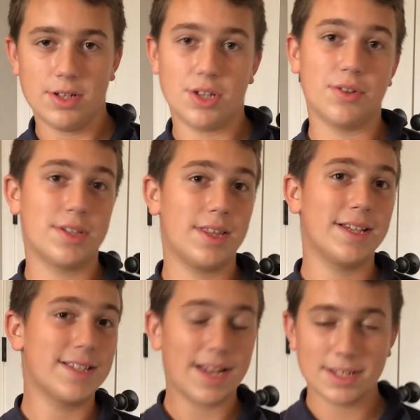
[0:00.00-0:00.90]
so it's the
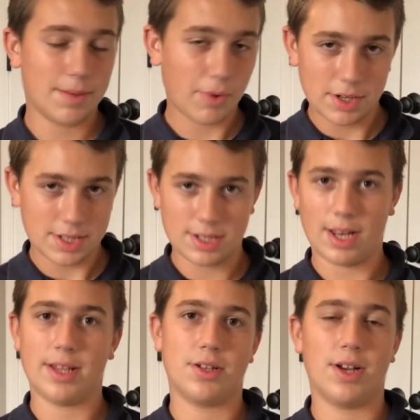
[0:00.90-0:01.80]
exact same price as
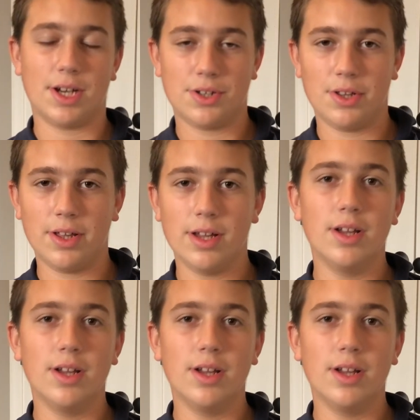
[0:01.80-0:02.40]
last year, actually.